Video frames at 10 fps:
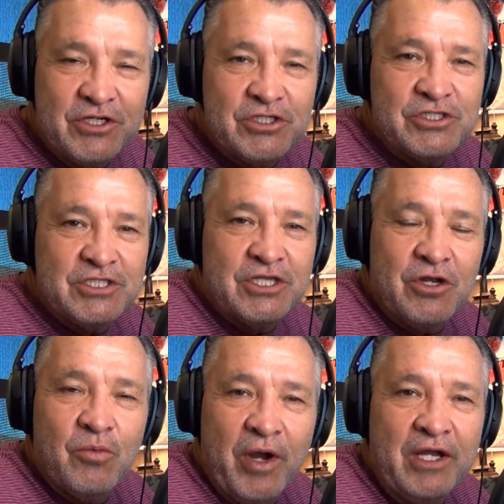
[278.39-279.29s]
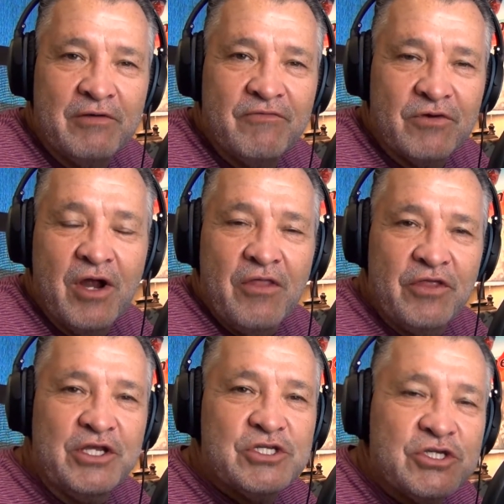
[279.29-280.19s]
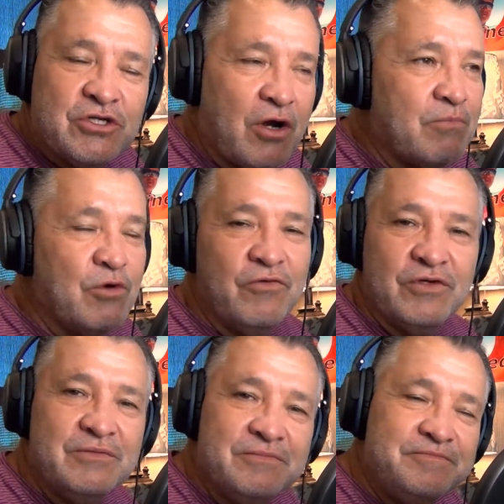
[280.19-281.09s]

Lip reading: as you sit there waiting for things to start moving.